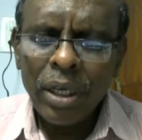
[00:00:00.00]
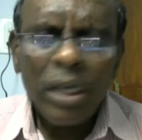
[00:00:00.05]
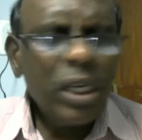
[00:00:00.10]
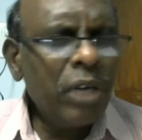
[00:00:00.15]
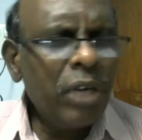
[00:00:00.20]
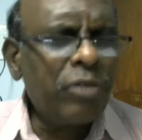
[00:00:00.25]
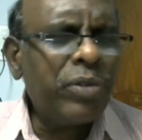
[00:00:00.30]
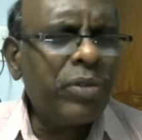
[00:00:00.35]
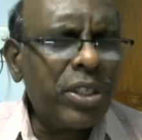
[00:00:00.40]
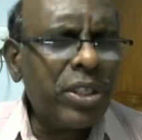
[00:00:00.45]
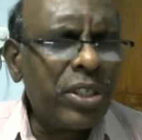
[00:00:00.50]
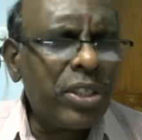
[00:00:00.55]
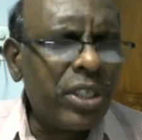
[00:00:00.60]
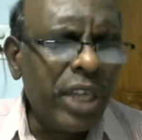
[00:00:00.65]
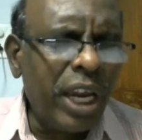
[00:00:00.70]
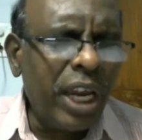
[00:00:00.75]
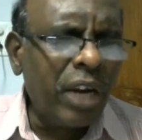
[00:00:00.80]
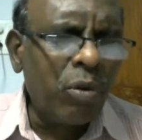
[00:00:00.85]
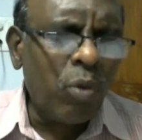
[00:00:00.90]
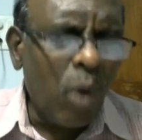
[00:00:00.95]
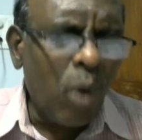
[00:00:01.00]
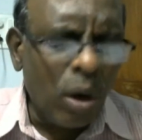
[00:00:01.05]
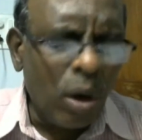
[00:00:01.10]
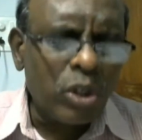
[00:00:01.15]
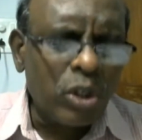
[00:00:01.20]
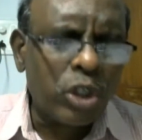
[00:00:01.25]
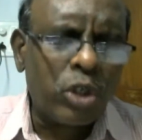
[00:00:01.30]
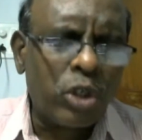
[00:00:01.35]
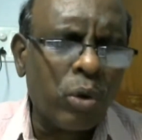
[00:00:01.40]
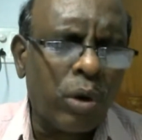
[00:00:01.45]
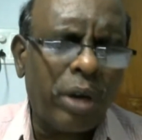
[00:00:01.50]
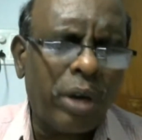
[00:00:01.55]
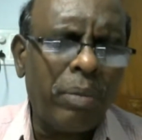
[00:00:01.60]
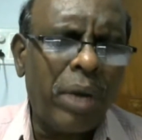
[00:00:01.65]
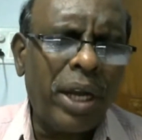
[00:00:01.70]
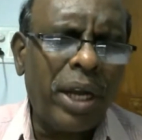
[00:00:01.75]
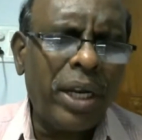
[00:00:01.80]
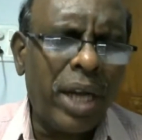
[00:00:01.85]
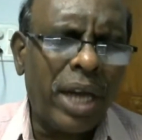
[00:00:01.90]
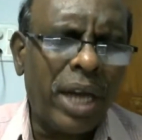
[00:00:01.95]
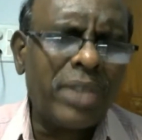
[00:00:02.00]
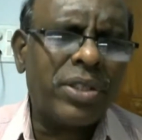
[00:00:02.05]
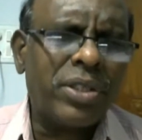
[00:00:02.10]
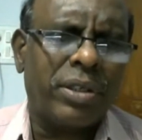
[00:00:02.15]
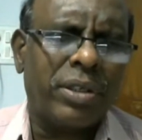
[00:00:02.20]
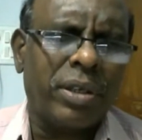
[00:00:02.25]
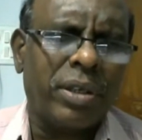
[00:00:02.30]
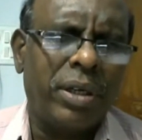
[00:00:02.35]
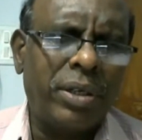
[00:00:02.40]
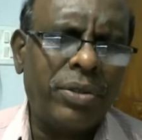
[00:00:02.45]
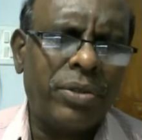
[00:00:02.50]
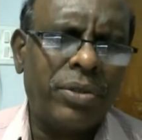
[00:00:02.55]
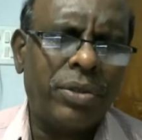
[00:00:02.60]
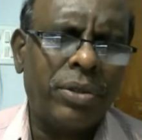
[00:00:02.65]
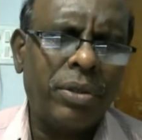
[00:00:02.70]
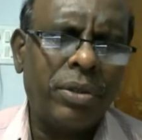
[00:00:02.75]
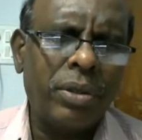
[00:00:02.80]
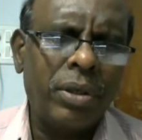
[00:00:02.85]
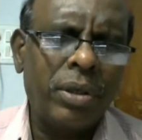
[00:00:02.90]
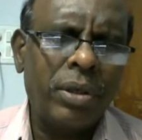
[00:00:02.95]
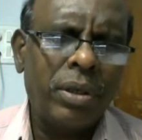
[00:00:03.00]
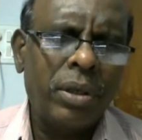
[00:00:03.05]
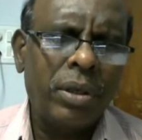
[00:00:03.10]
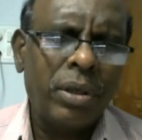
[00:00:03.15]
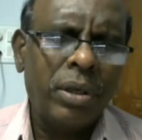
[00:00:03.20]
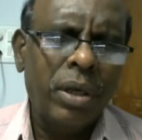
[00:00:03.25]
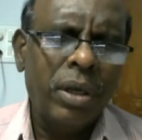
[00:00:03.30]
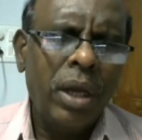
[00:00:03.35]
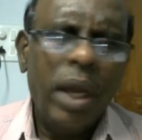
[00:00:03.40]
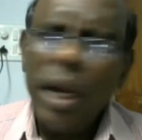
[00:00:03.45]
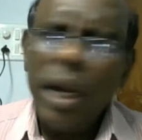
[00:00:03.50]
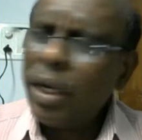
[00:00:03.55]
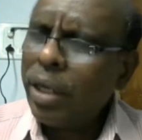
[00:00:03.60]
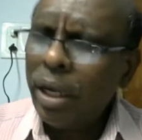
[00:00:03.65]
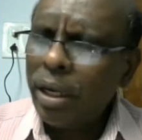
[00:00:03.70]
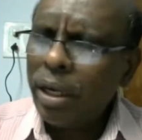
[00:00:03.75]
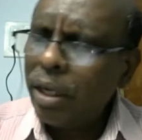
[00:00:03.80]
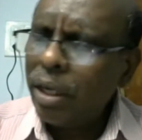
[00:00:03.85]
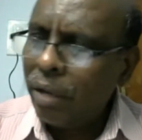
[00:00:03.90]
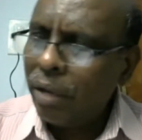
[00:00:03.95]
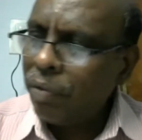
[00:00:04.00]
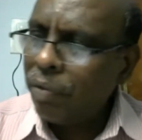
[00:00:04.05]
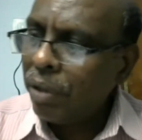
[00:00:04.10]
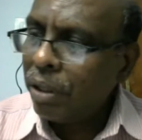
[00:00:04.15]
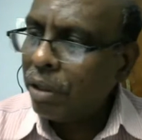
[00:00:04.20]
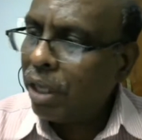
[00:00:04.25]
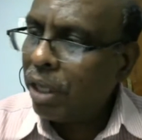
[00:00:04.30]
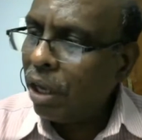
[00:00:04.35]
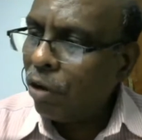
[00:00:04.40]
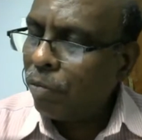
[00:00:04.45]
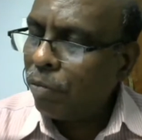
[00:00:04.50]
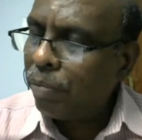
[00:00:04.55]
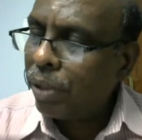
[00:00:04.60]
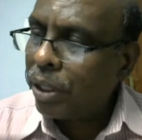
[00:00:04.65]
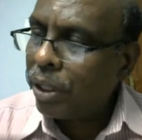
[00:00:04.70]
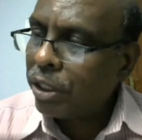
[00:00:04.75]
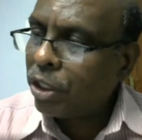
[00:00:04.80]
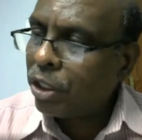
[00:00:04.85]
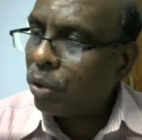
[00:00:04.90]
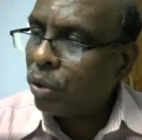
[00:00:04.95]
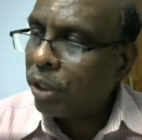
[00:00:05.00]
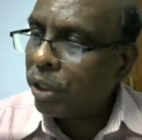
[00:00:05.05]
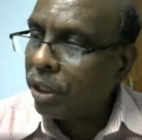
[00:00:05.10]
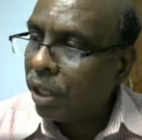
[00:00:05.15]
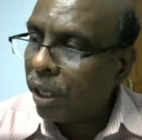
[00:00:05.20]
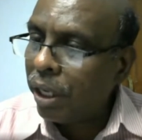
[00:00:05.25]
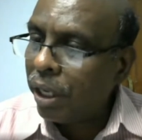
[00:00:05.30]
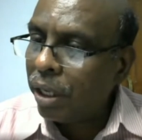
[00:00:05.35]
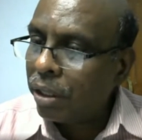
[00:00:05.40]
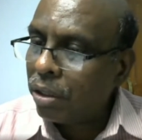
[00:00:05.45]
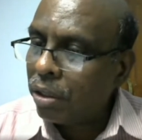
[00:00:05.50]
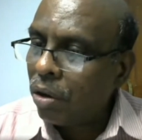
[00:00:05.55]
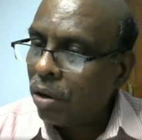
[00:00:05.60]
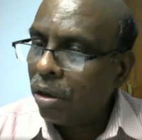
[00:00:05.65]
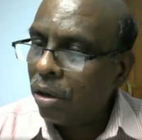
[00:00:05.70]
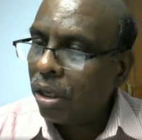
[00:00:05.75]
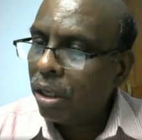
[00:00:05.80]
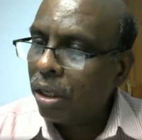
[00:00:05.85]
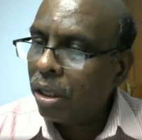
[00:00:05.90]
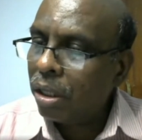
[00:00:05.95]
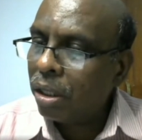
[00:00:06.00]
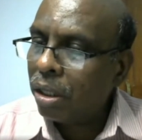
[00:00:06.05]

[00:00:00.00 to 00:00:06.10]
If the seed wants to remain as it is, it can never give birth to the tree at all.